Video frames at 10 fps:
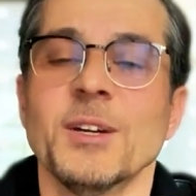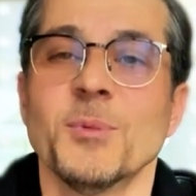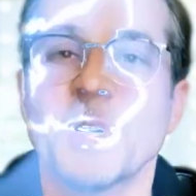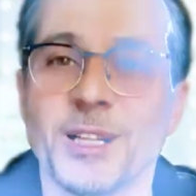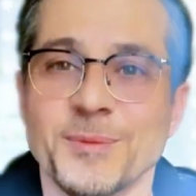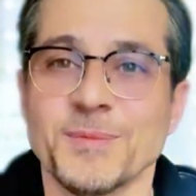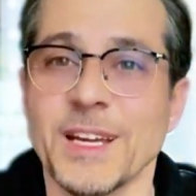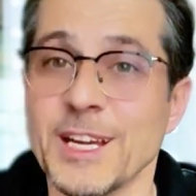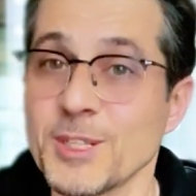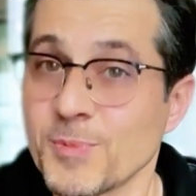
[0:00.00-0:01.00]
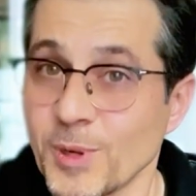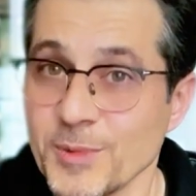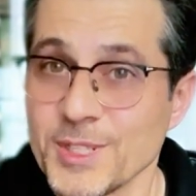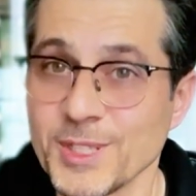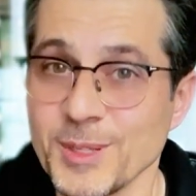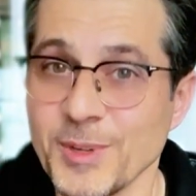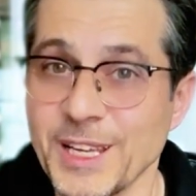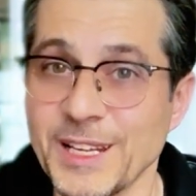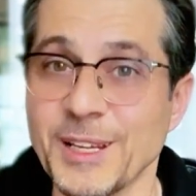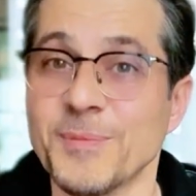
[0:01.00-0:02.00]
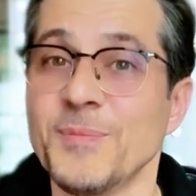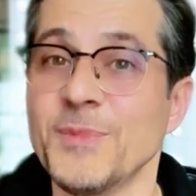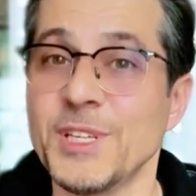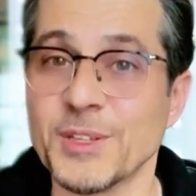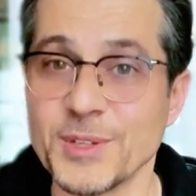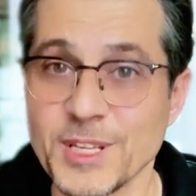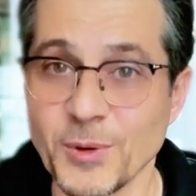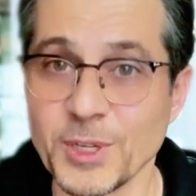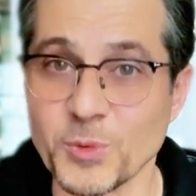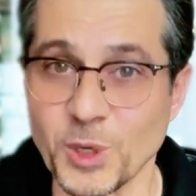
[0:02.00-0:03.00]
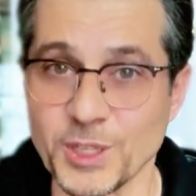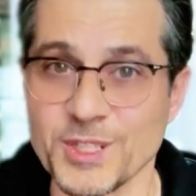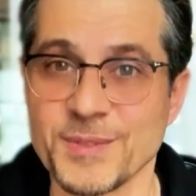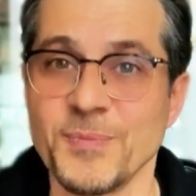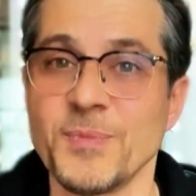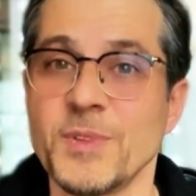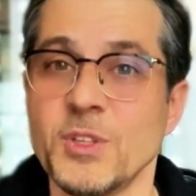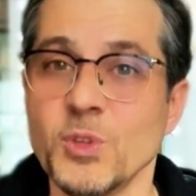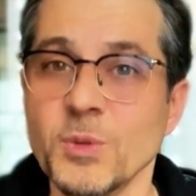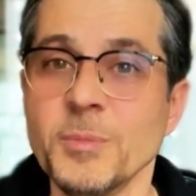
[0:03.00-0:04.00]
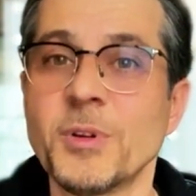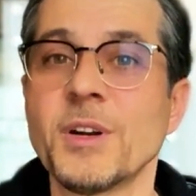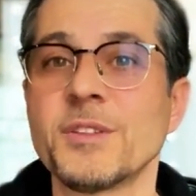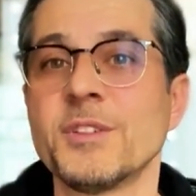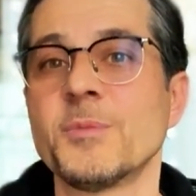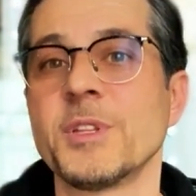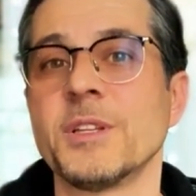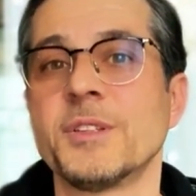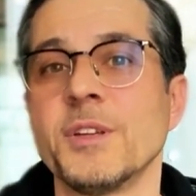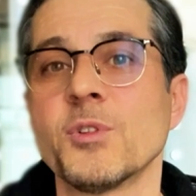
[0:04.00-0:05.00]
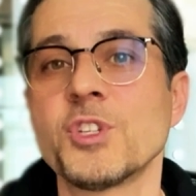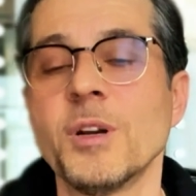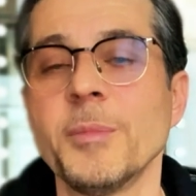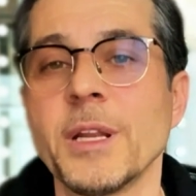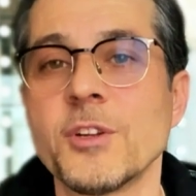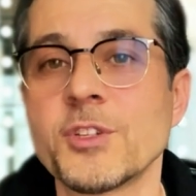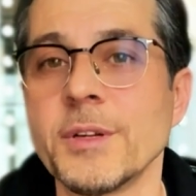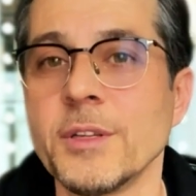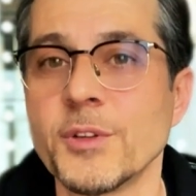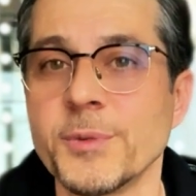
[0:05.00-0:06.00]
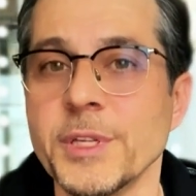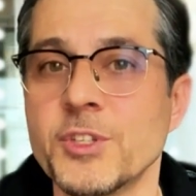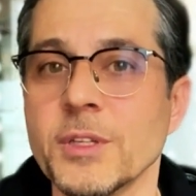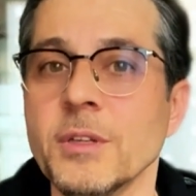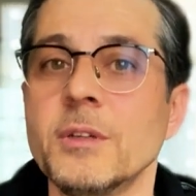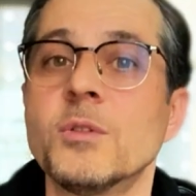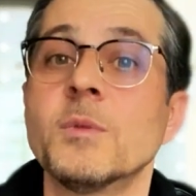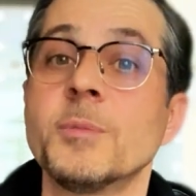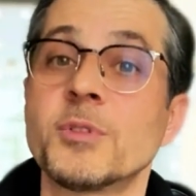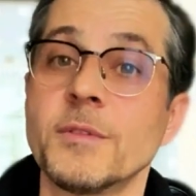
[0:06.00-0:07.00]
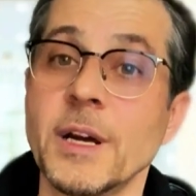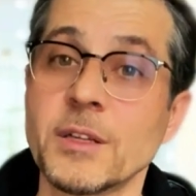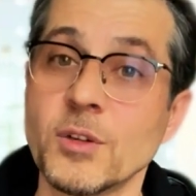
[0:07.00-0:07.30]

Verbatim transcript: Well, as promised in the beginning, here is how it works. You will partner with a triochar manager in your region who will provide